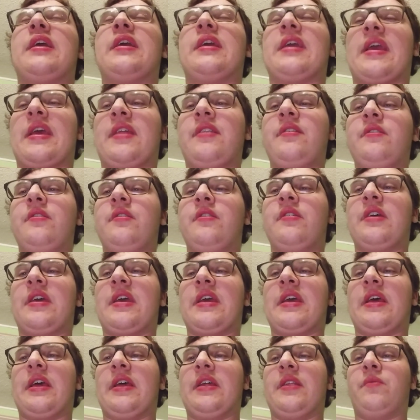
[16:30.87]

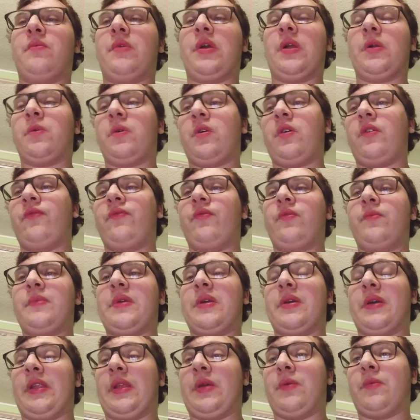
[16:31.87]
and werewolf will
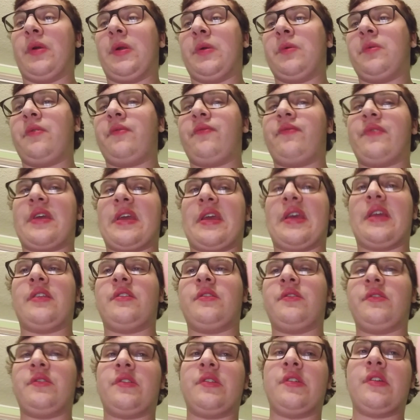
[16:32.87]
be any werewolf,
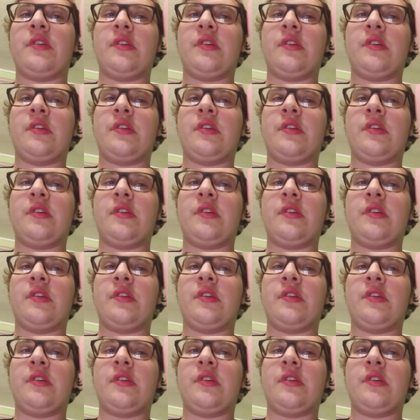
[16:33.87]
and